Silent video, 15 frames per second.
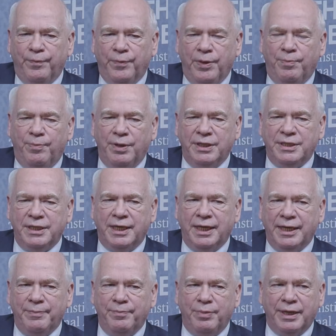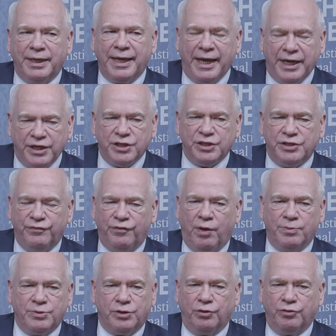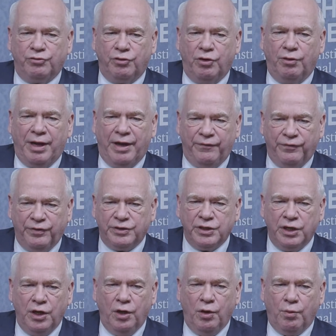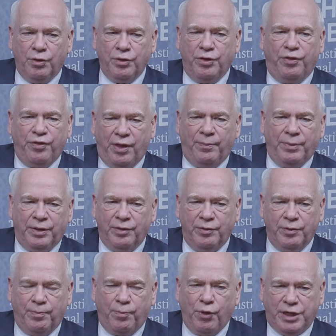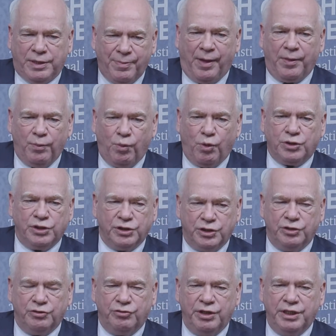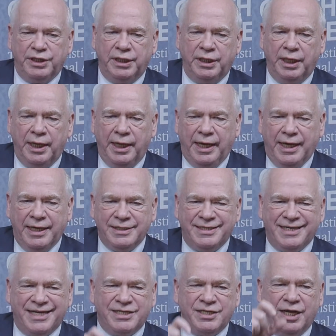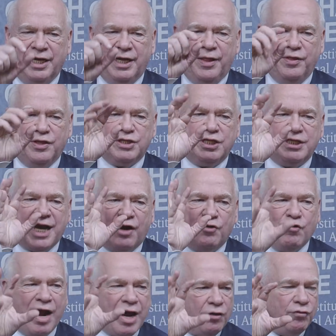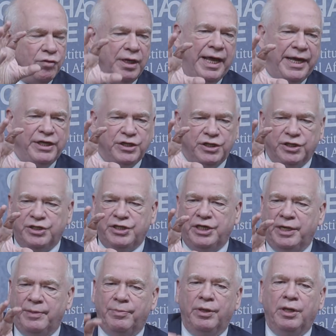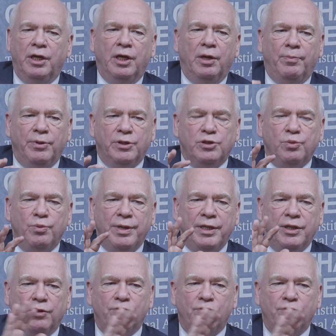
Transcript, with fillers: the political implications of arms control efforts. One of the, th I mean, the, the, point about the Washington Treaty is that there's a direct relationship between the